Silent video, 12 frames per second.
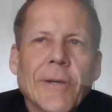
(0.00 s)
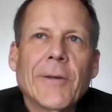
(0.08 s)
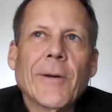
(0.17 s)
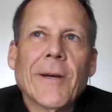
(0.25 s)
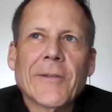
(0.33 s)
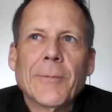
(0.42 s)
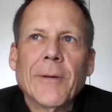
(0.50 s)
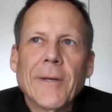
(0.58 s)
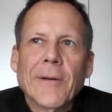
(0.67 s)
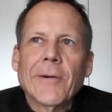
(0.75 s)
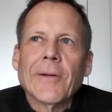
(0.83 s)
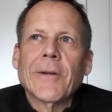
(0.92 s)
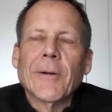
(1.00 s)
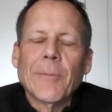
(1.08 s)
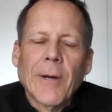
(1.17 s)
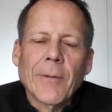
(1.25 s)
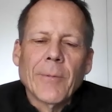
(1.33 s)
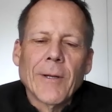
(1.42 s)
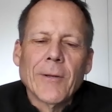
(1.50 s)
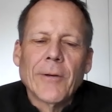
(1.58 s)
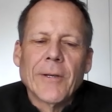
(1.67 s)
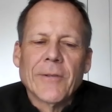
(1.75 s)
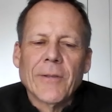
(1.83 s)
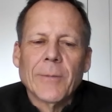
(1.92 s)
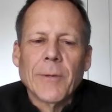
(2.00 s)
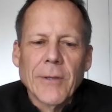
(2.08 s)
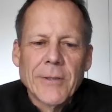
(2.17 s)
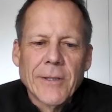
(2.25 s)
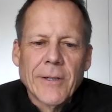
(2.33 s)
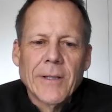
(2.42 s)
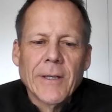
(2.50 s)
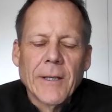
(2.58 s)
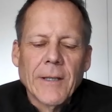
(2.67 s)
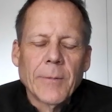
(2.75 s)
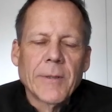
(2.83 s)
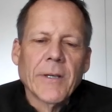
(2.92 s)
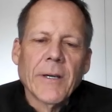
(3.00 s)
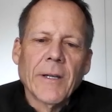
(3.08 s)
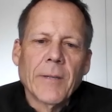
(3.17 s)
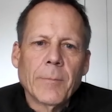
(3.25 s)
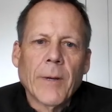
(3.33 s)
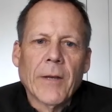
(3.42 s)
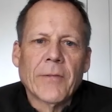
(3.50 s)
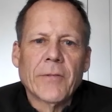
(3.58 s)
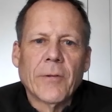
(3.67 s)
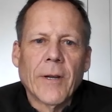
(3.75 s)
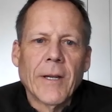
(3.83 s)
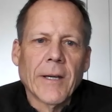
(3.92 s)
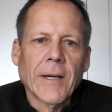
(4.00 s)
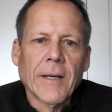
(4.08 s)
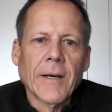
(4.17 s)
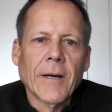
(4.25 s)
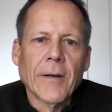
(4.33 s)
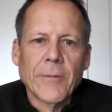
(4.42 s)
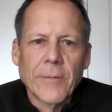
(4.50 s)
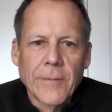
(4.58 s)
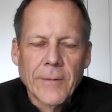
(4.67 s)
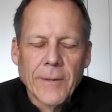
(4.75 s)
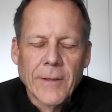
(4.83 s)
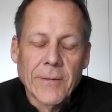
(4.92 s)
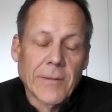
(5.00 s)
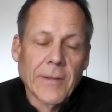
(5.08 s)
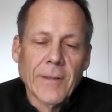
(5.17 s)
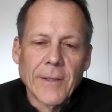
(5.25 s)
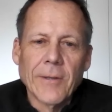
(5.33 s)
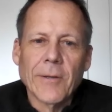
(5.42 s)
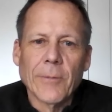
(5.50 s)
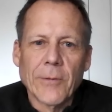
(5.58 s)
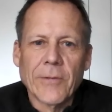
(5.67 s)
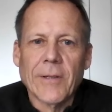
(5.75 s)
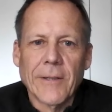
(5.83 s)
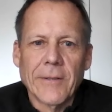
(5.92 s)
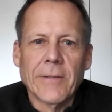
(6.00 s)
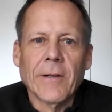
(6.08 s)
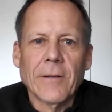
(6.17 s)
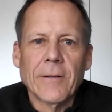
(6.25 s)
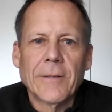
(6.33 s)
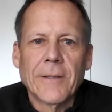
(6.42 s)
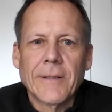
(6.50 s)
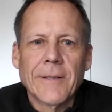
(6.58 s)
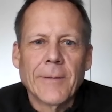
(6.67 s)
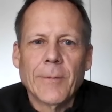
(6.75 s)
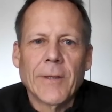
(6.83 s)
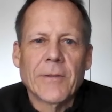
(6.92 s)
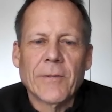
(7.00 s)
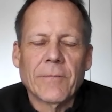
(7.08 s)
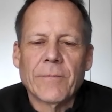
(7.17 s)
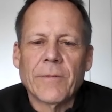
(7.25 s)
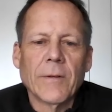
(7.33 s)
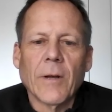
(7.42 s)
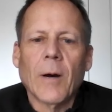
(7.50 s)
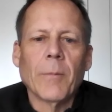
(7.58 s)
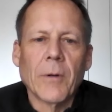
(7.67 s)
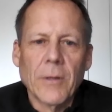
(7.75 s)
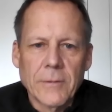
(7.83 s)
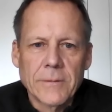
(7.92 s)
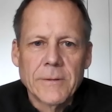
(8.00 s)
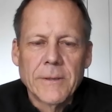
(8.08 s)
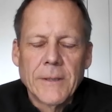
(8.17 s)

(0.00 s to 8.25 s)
You asked me earlier about my learnings in the military. Let me tell you, the best training I got as a leader was at Intel. I mean, it's phenomenal.